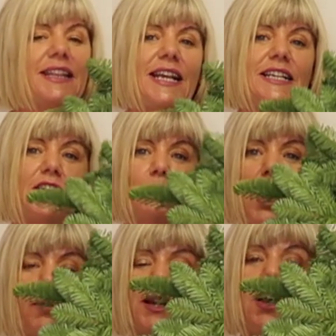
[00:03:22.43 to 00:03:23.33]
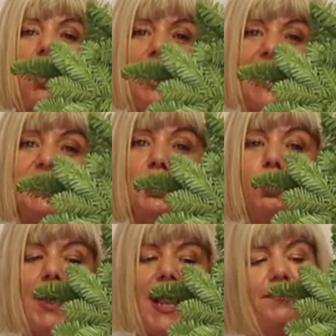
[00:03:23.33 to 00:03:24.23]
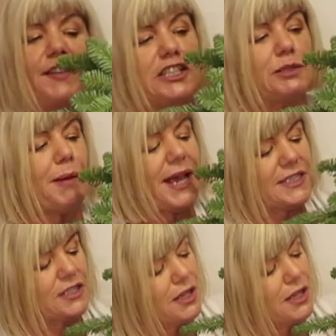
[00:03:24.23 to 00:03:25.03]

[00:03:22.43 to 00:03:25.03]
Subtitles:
these are what we call a 12-inch base.